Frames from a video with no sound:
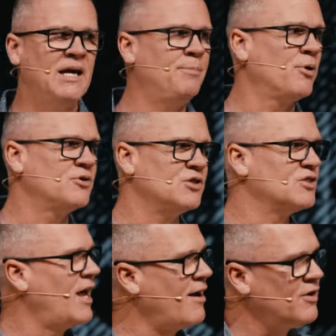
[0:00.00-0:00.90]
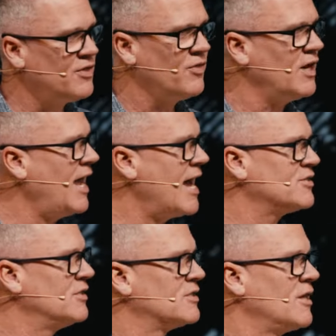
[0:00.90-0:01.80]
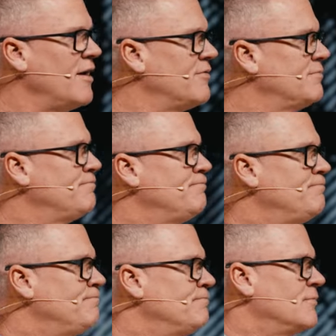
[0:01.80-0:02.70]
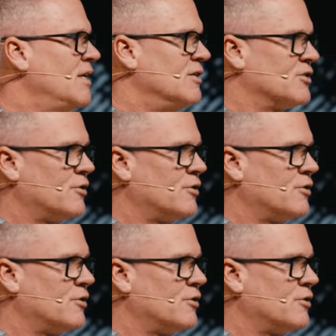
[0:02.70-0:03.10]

he purchased everything that he has in this life his